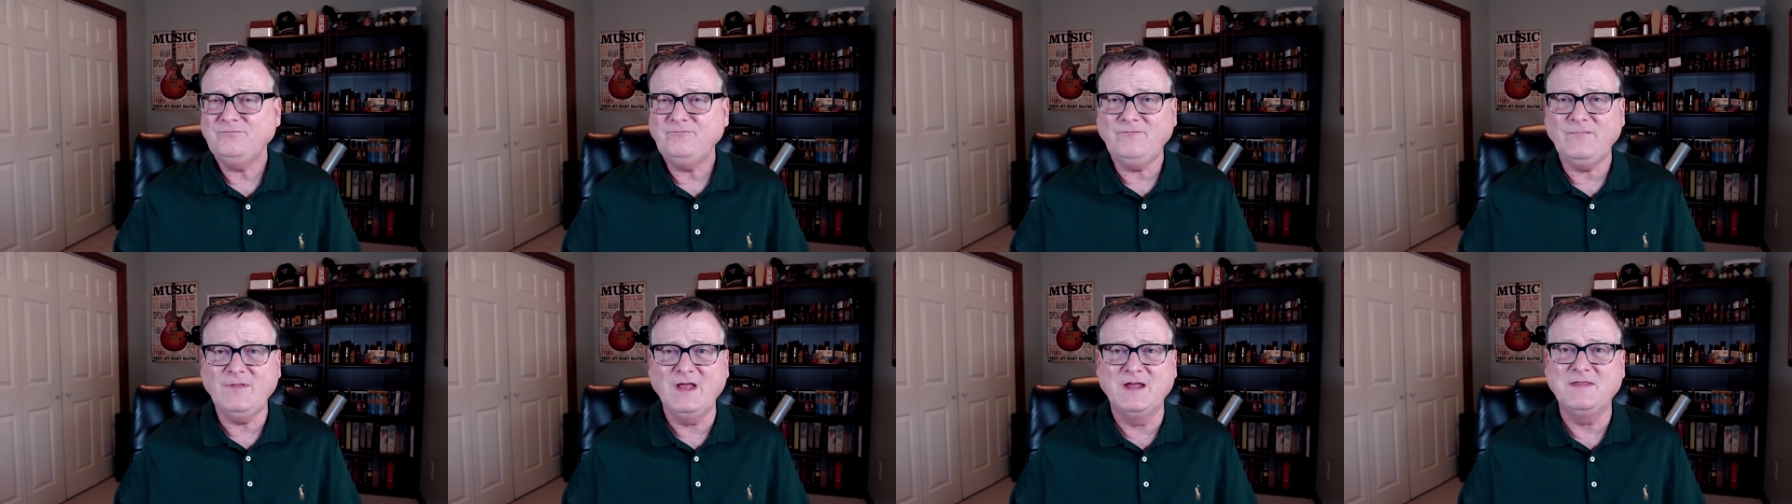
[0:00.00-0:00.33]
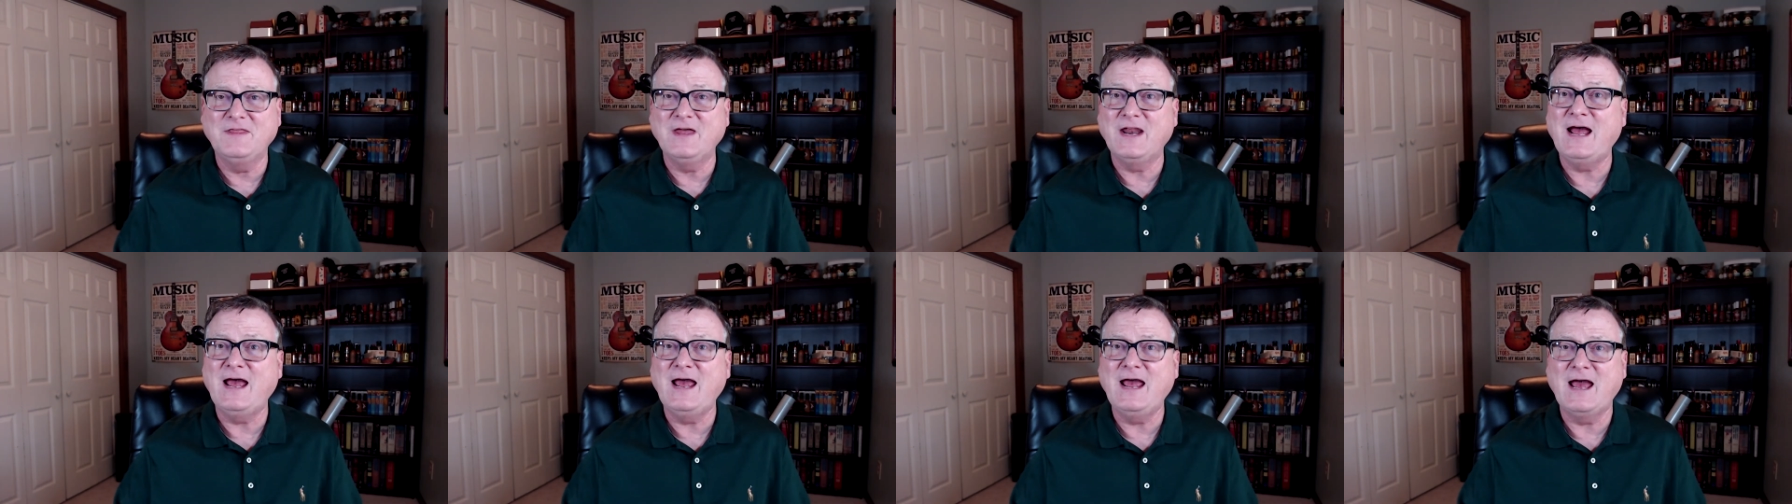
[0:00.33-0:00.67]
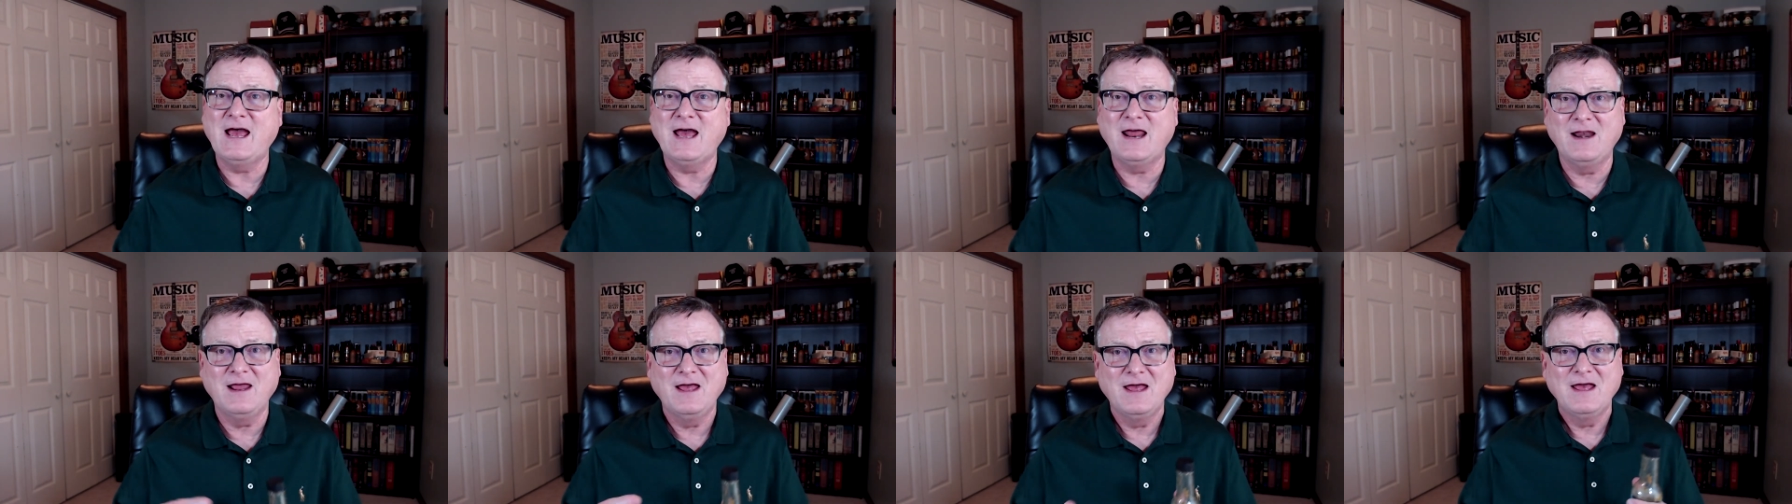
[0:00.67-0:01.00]
that I
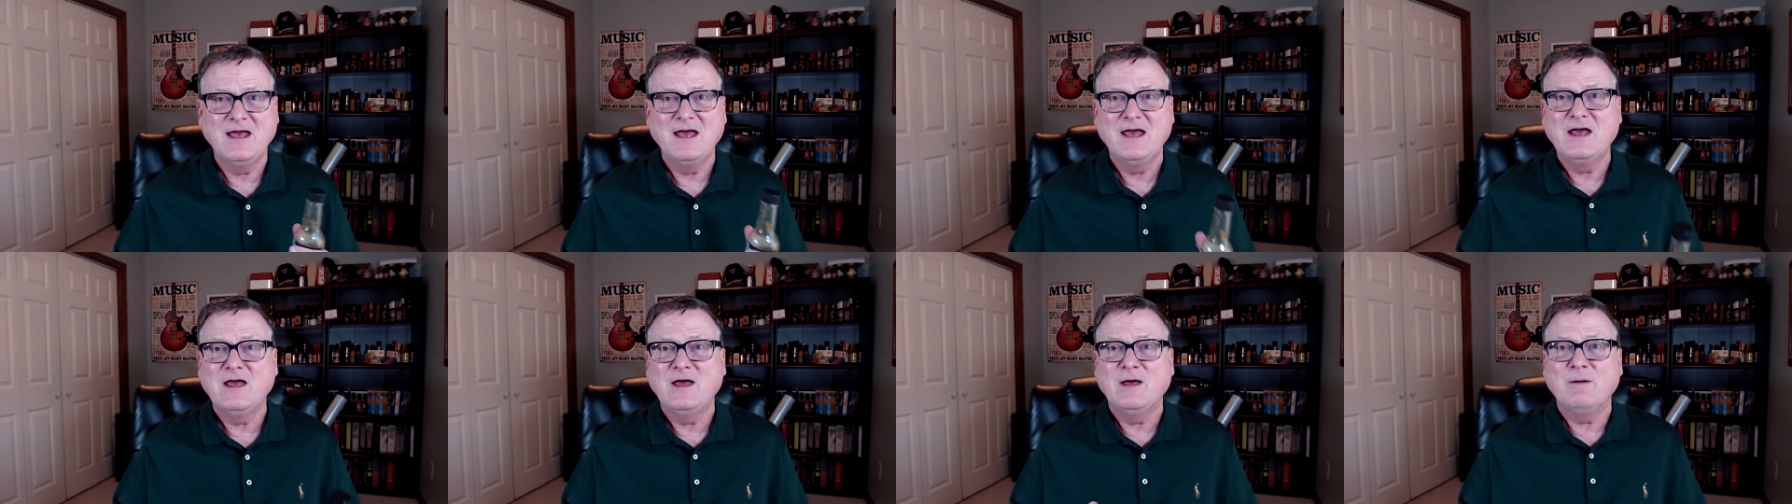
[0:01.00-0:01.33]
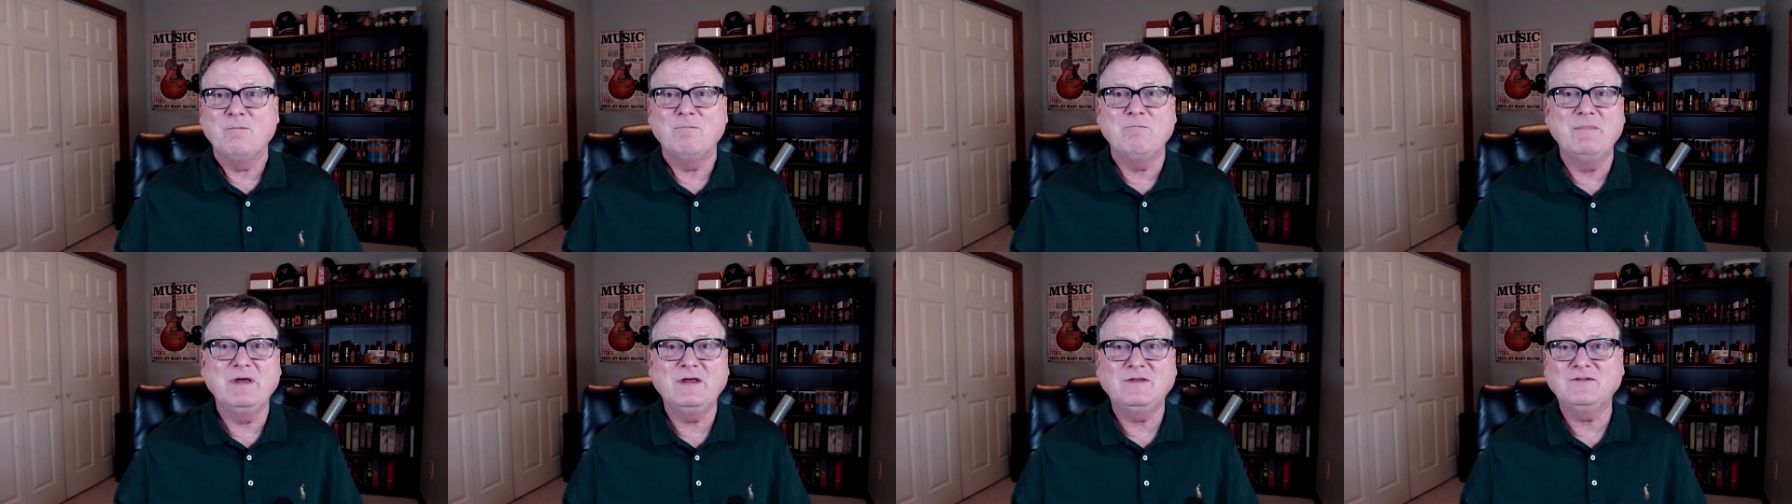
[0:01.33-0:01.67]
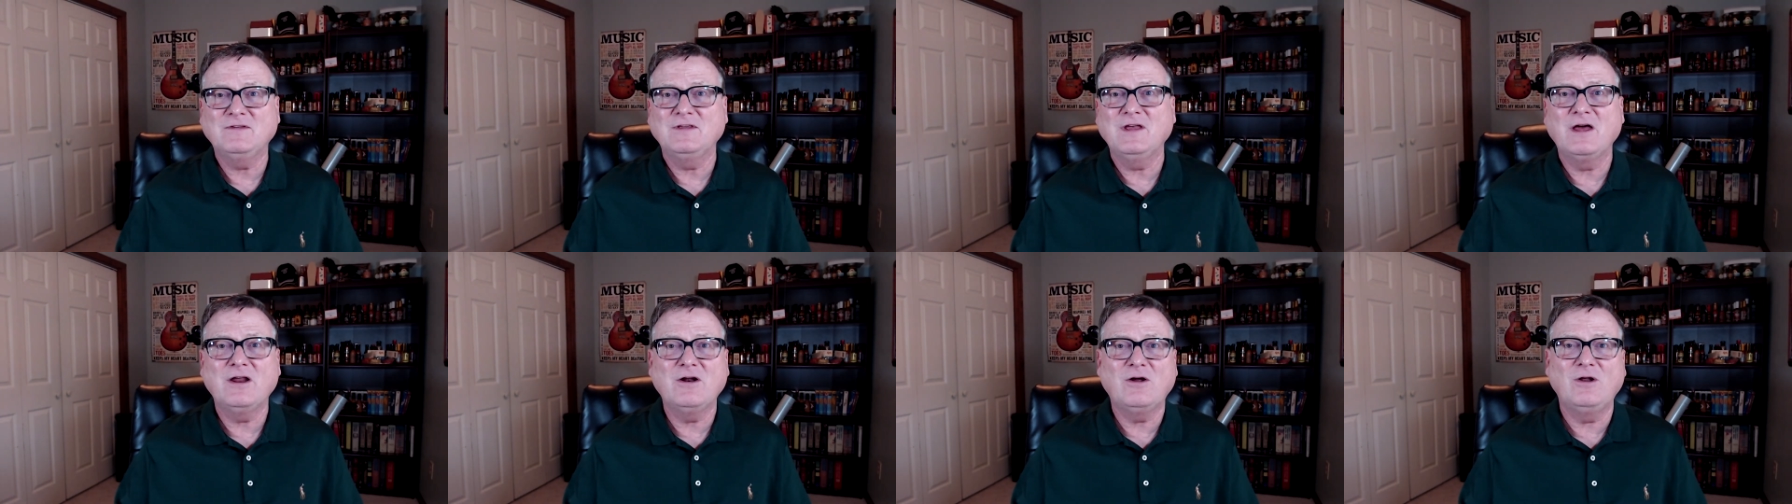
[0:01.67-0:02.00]
had.
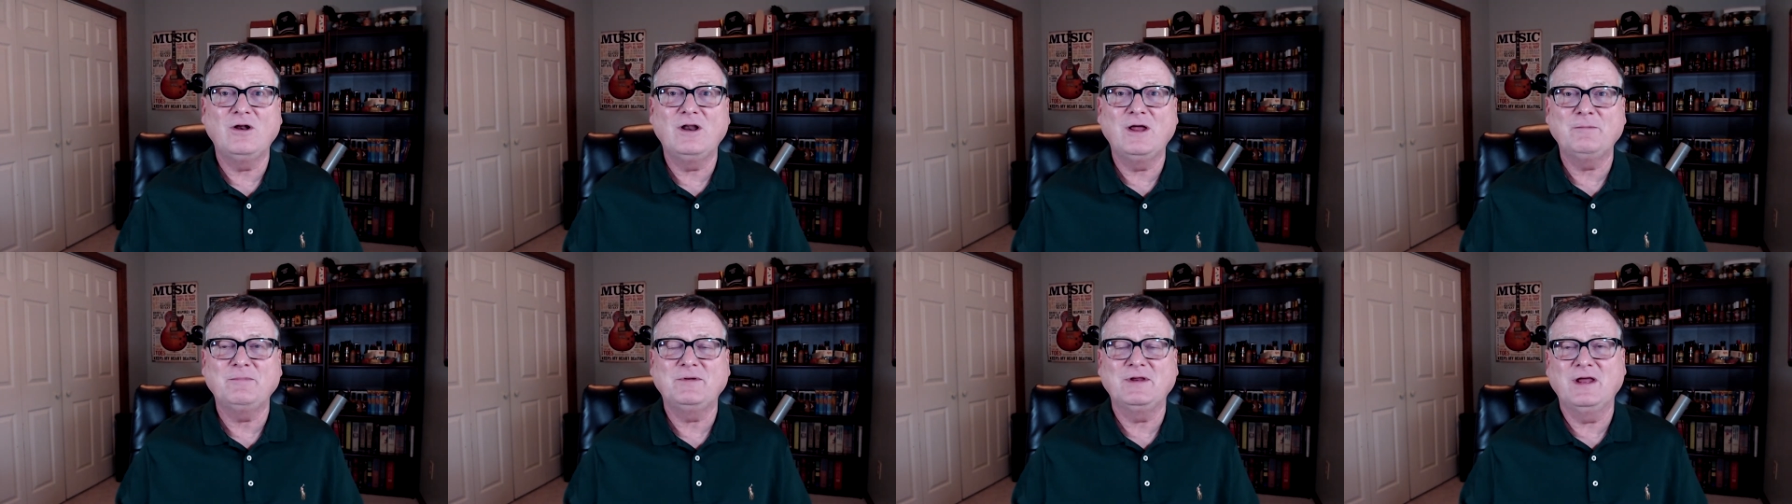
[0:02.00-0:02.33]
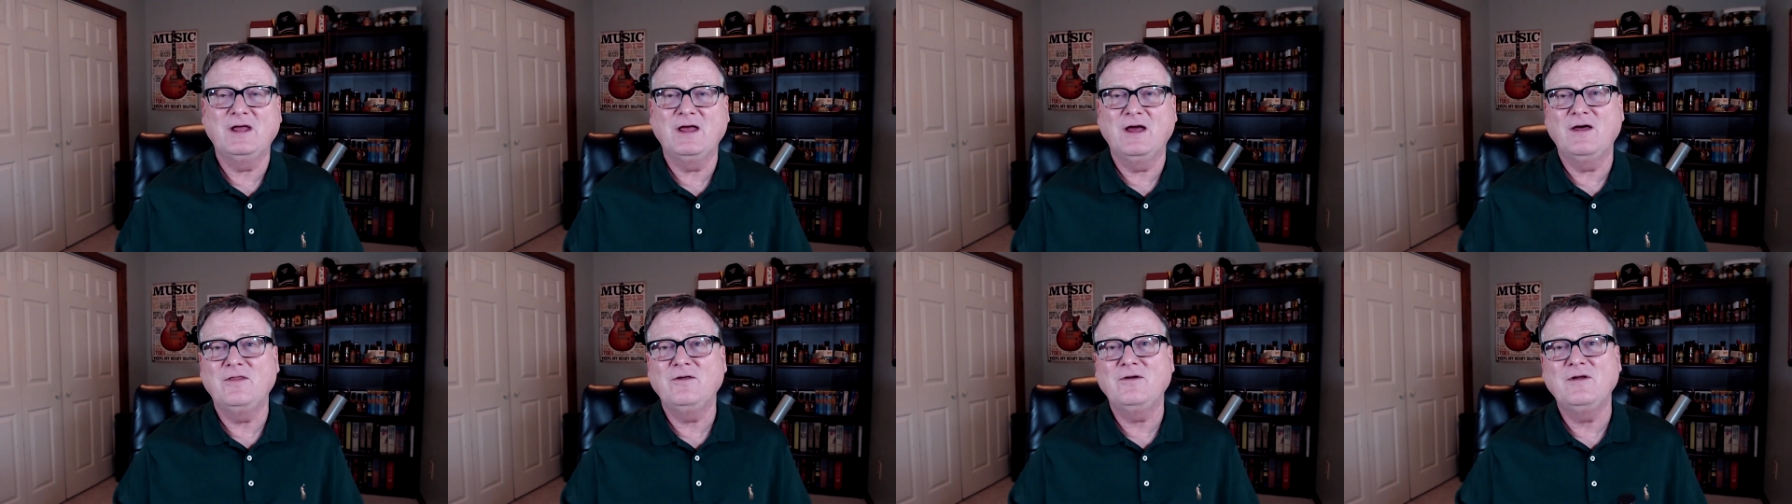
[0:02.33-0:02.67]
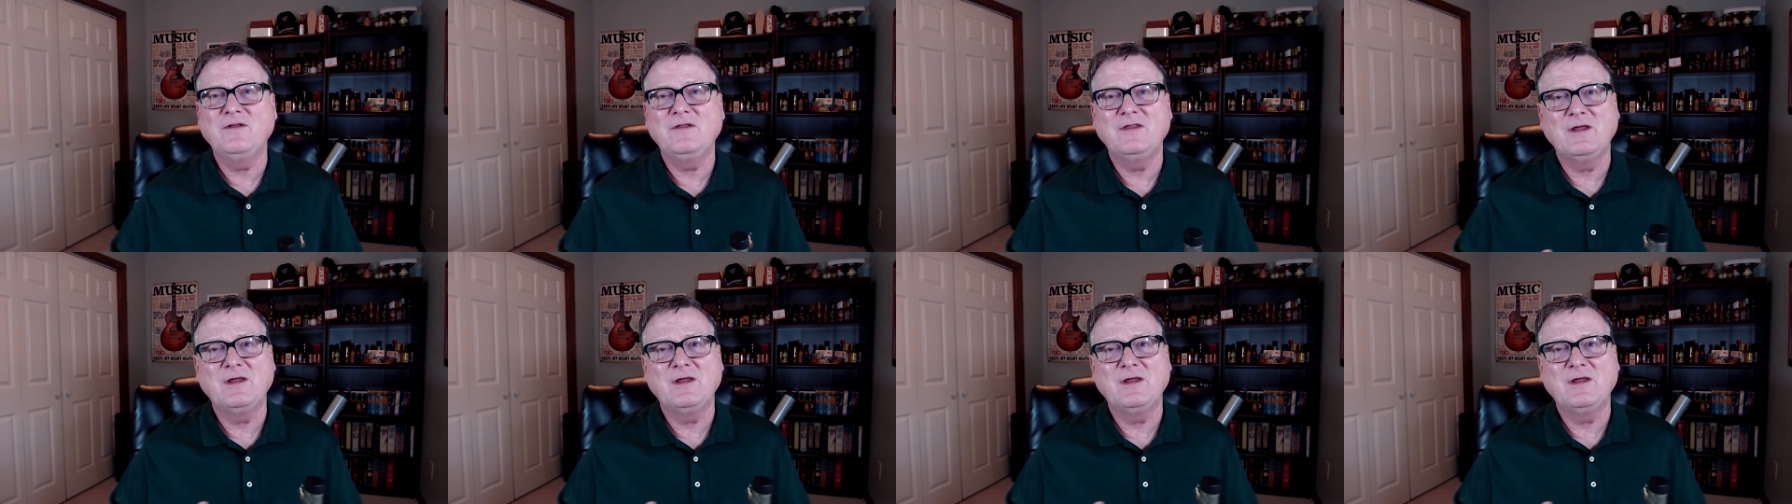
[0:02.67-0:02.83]
Mixed that all up together,